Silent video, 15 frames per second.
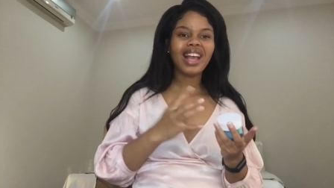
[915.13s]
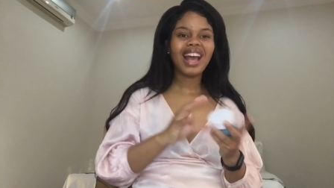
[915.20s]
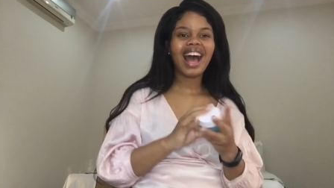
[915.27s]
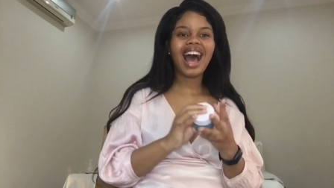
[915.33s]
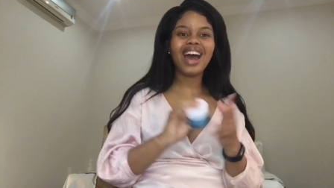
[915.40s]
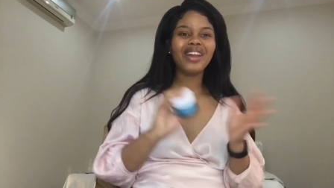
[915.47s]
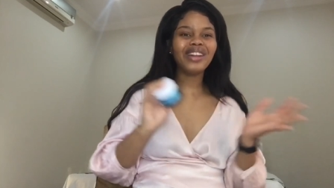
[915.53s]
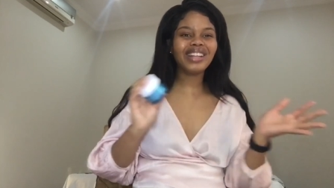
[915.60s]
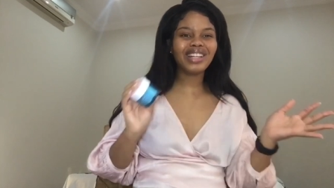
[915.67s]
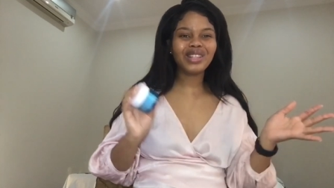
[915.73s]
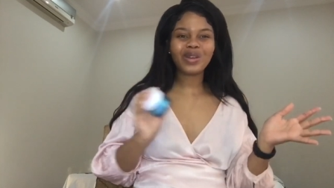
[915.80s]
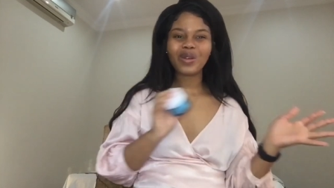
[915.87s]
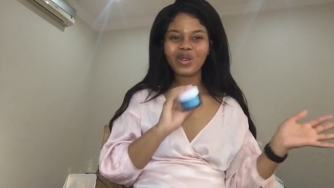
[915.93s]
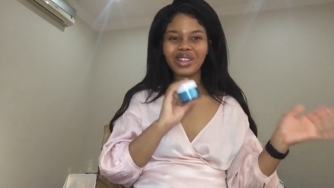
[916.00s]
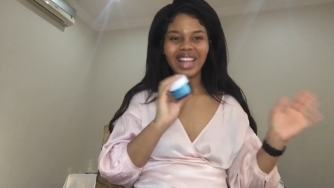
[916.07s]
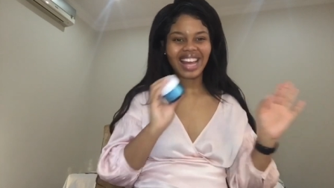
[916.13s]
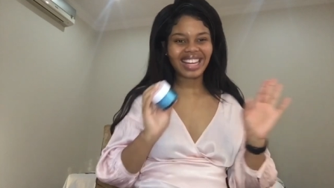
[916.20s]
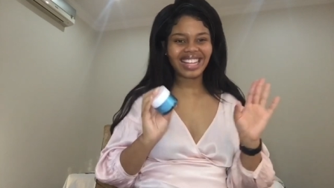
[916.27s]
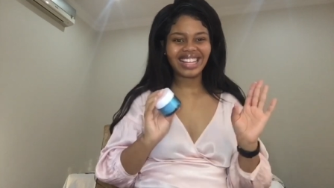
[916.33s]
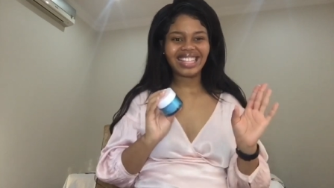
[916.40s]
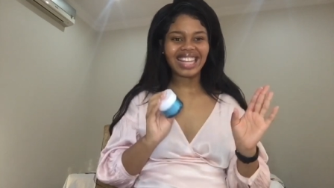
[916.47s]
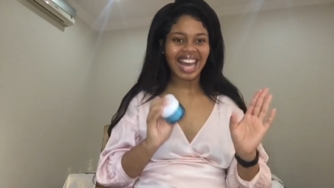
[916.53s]
I don't need all that
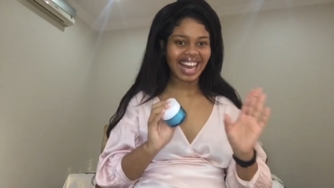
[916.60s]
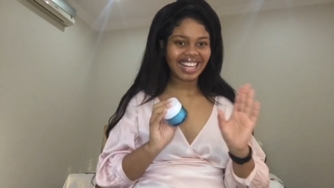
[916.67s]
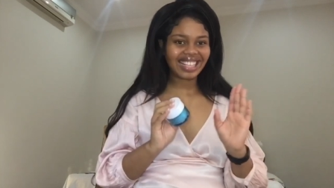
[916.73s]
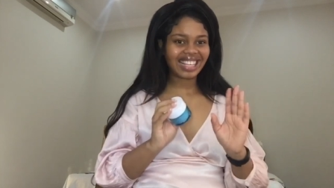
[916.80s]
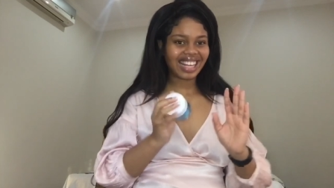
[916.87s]
at night.